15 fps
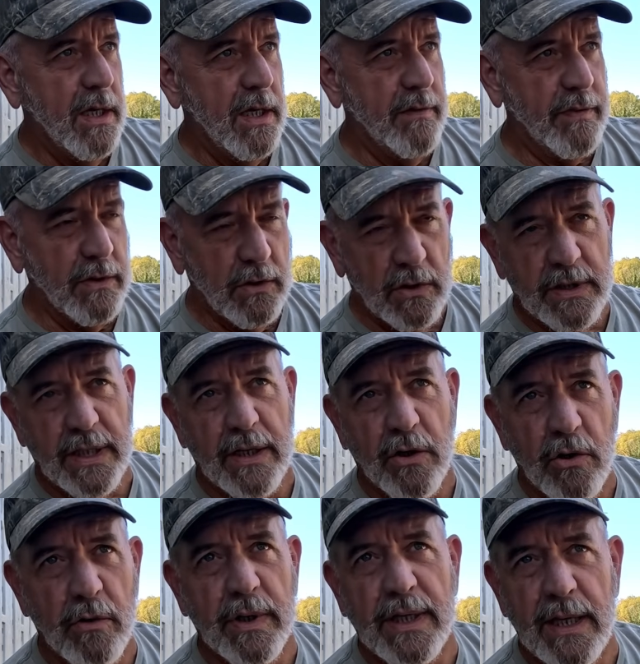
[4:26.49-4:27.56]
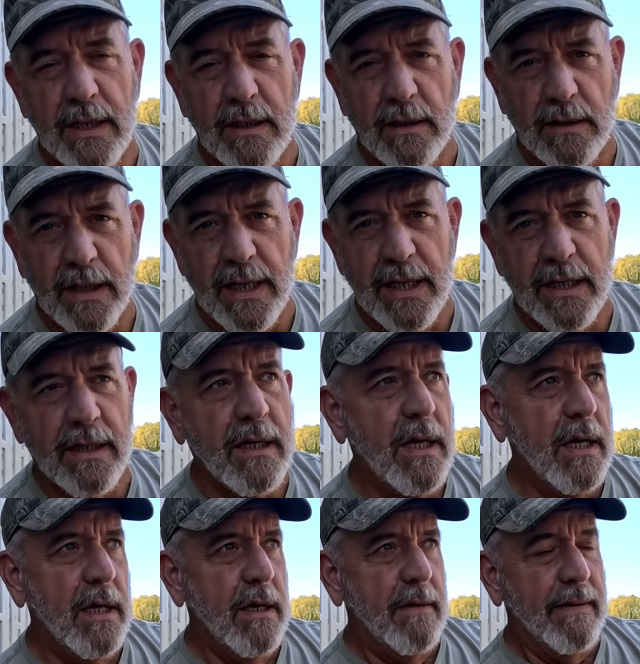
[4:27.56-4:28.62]
if you look at Hurricane
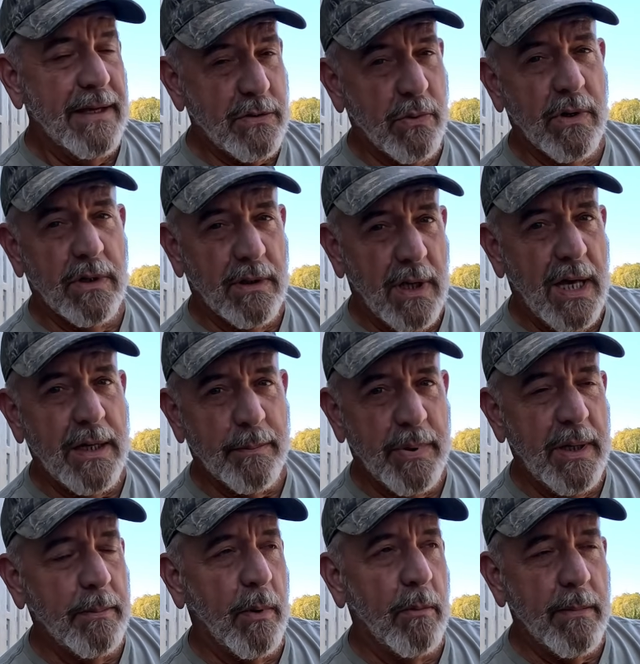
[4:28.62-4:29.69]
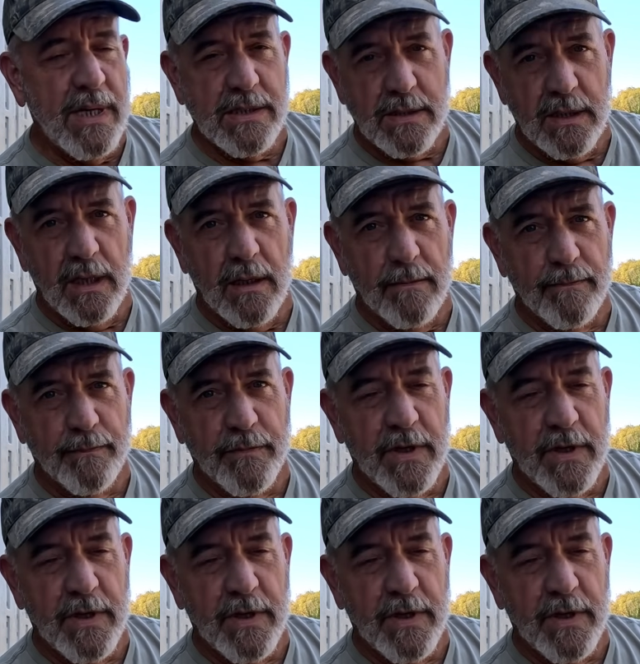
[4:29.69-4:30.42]
Helene, that's where a lot of people messed up.